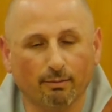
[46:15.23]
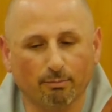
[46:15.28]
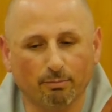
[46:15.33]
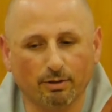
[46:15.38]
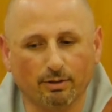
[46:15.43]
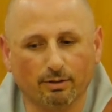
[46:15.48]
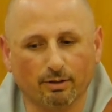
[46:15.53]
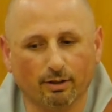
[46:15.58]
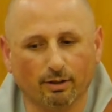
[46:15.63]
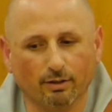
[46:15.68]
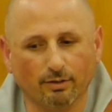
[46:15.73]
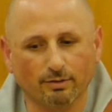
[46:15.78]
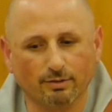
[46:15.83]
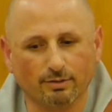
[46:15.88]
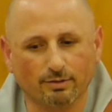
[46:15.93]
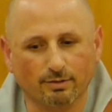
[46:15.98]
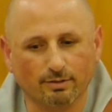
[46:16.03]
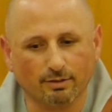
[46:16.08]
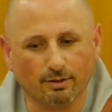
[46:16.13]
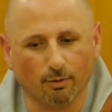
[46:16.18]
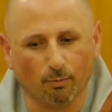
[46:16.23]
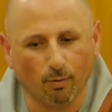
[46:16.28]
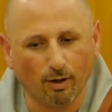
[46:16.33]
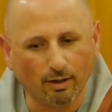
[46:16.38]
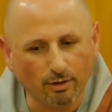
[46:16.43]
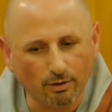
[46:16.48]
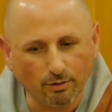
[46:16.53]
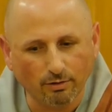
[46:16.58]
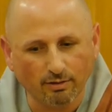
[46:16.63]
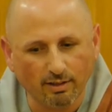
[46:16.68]
because
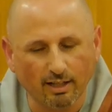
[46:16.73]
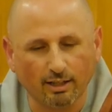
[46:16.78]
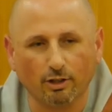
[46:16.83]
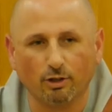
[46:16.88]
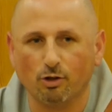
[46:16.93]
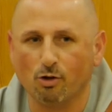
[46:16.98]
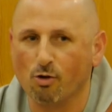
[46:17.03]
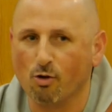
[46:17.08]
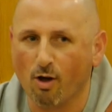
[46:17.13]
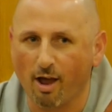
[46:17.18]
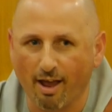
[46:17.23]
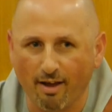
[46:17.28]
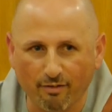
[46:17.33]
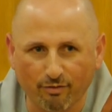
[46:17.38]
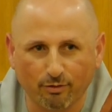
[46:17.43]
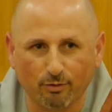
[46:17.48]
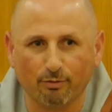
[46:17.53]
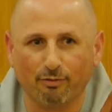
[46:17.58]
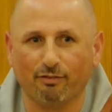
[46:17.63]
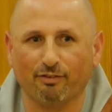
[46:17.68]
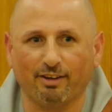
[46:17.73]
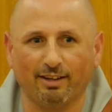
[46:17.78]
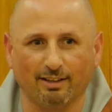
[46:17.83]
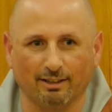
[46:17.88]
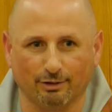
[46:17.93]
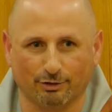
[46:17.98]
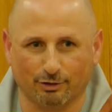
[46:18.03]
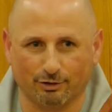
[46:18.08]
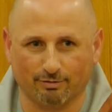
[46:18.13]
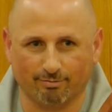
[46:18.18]
what you take, you have to
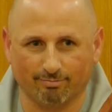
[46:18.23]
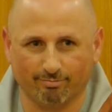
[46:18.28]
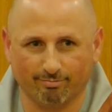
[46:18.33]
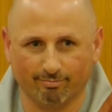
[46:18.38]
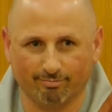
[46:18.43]
finish.